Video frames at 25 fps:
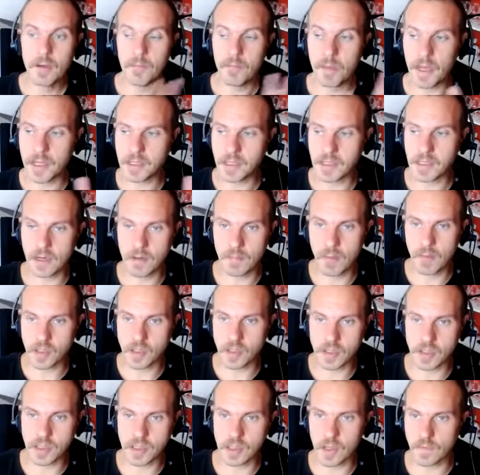based on a
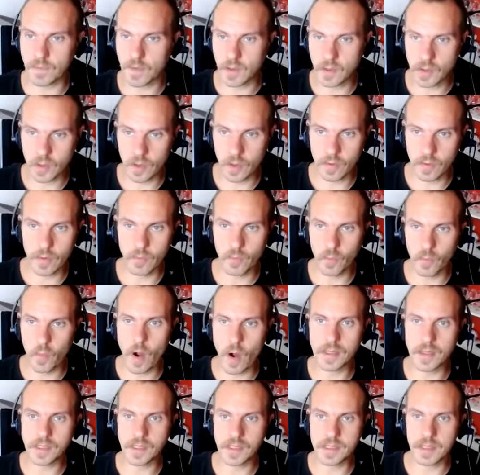bunch of stuff you told them
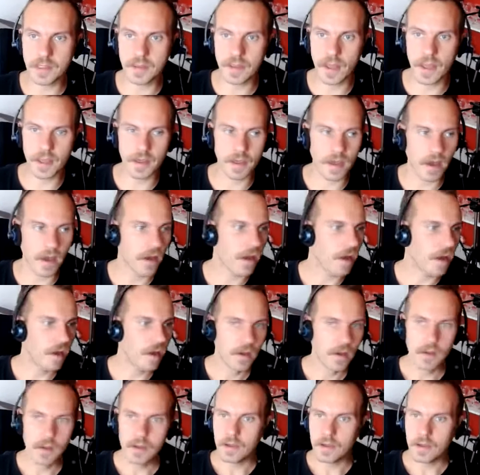once in like a,